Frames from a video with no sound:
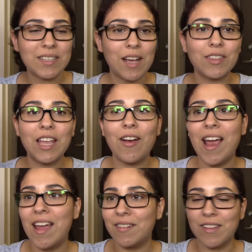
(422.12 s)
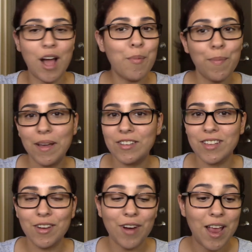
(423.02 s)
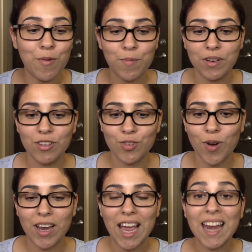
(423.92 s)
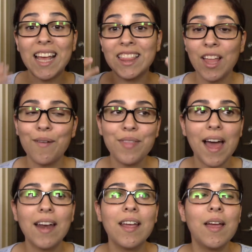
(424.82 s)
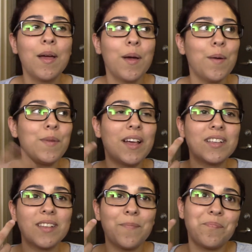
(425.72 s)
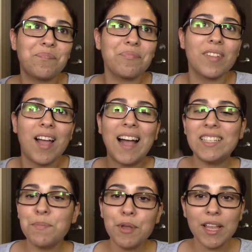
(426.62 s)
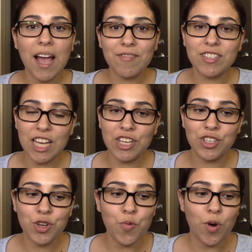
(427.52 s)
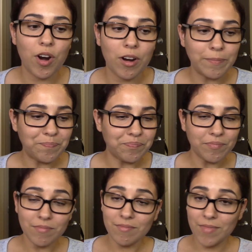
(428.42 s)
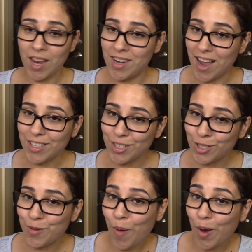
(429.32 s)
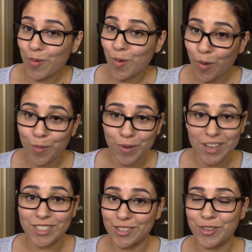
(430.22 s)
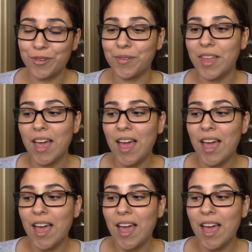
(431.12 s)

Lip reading: out there, and a couple pages later it would be destroyed. And I love that because I typically have this issue where, not to toot my own horn, but it's the truth,